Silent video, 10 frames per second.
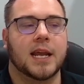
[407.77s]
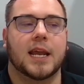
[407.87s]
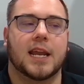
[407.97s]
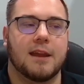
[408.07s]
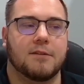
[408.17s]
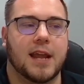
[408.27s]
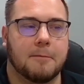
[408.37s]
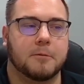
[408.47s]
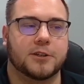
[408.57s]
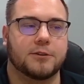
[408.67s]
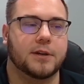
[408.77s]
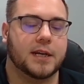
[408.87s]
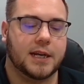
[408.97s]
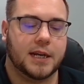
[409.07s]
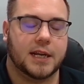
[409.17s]
it gave you the
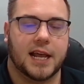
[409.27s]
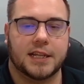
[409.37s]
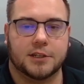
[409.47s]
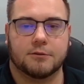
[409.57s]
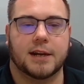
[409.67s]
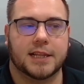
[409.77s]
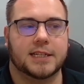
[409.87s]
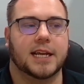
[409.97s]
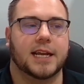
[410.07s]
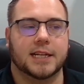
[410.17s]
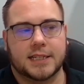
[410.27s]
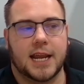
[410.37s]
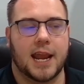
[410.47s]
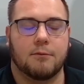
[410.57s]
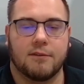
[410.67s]
opportunity to at least create the ticket and say,
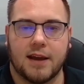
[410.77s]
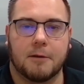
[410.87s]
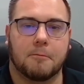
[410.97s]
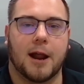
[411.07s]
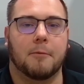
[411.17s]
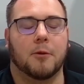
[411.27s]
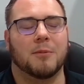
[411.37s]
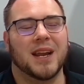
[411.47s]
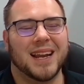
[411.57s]
hey, we've got a problem.